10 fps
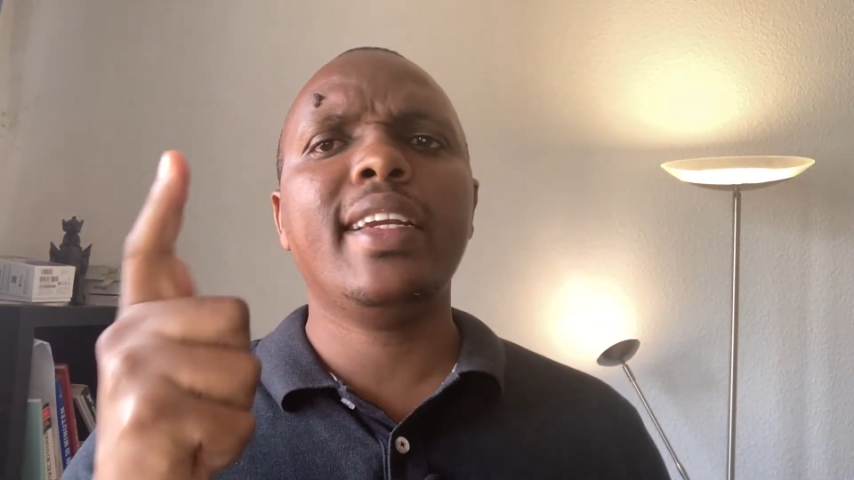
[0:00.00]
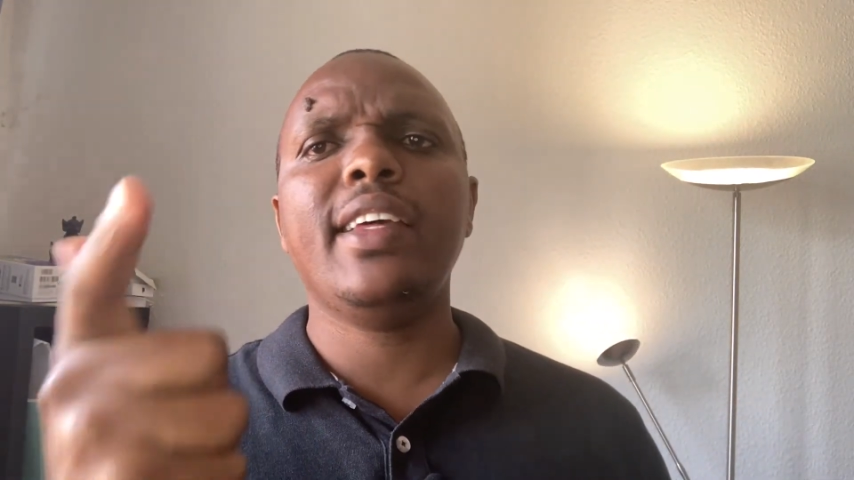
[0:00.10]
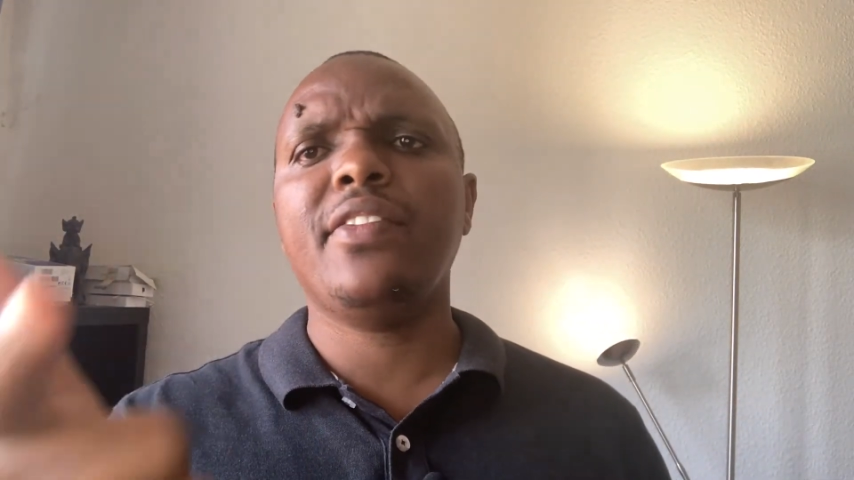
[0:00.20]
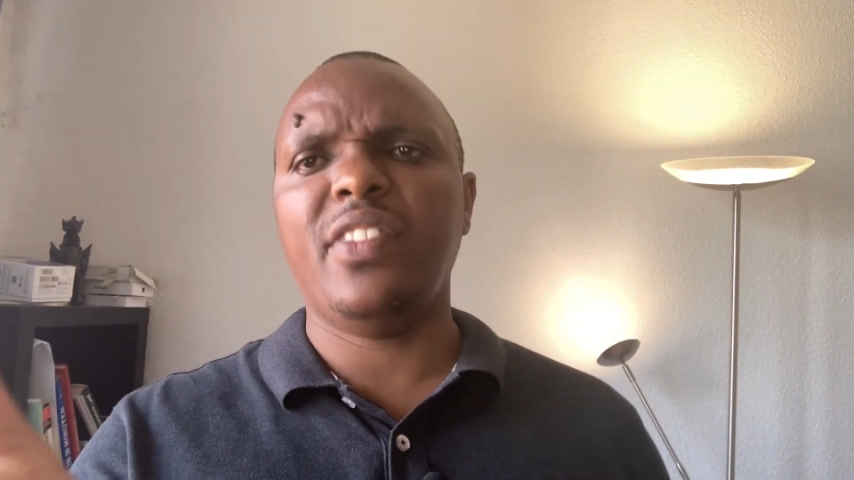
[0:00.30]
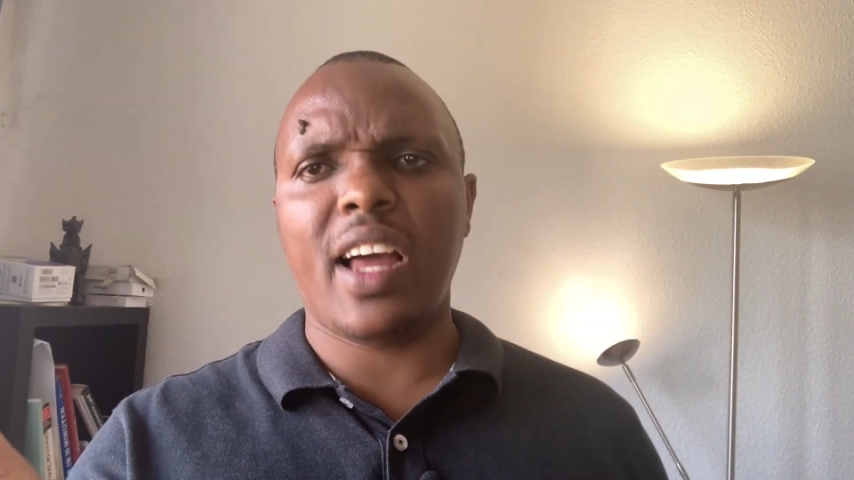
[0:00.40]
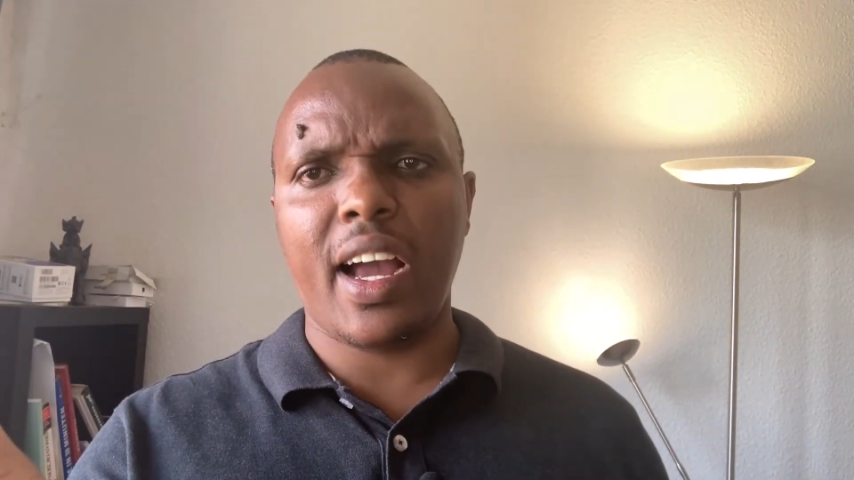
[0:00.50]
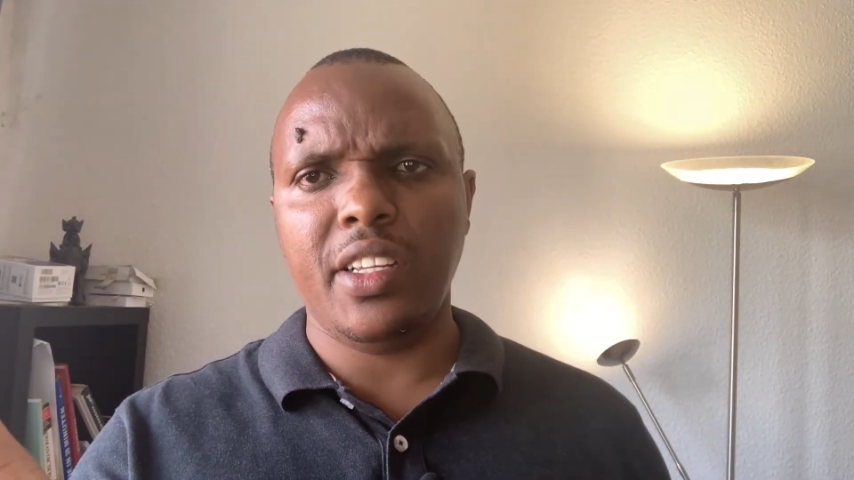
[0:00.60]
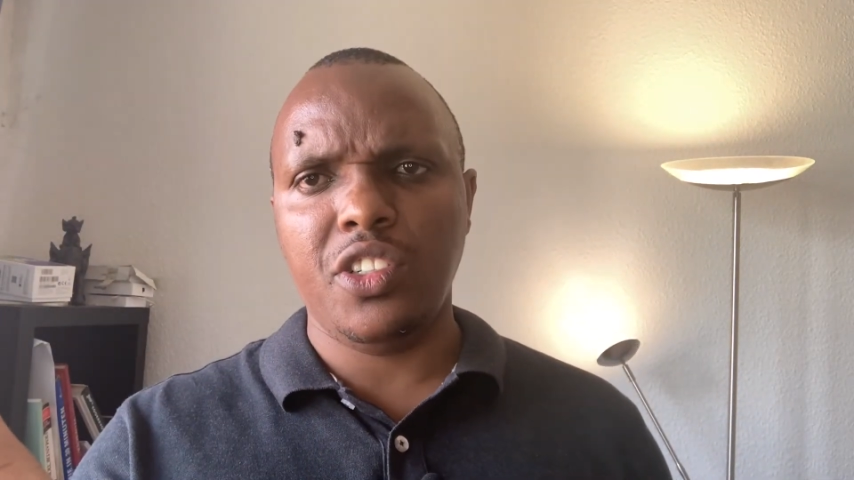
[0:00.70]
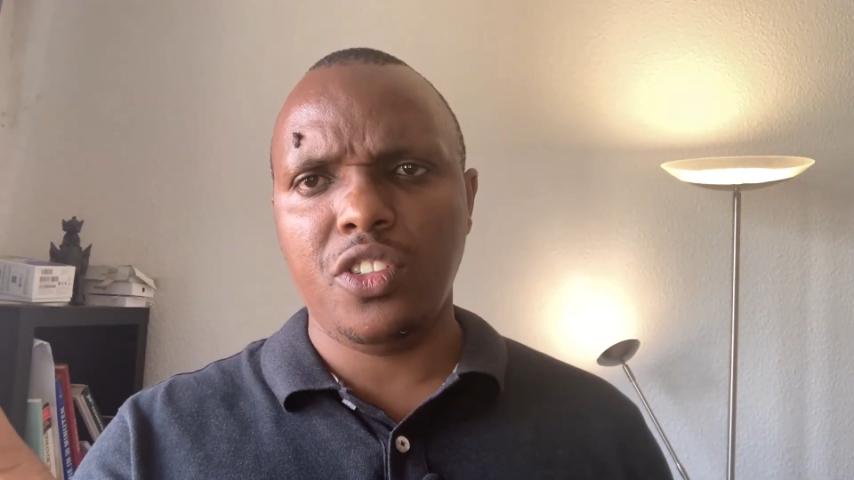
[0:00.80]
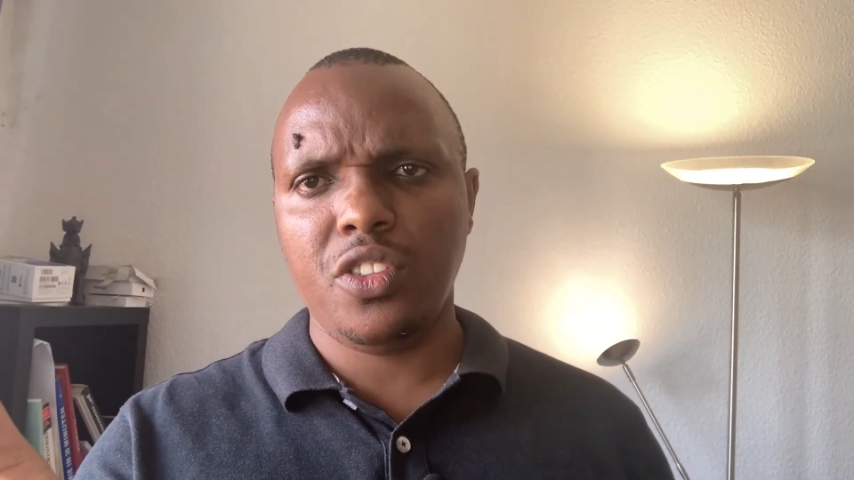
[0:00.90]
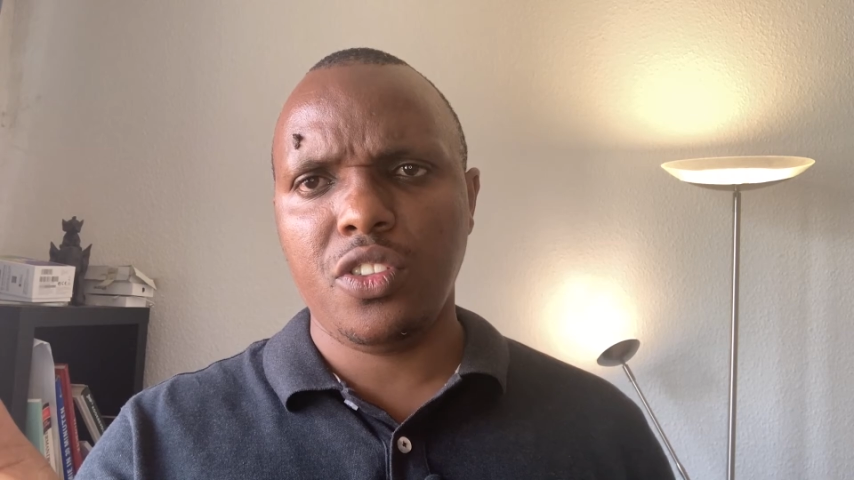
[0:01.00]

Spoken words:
live large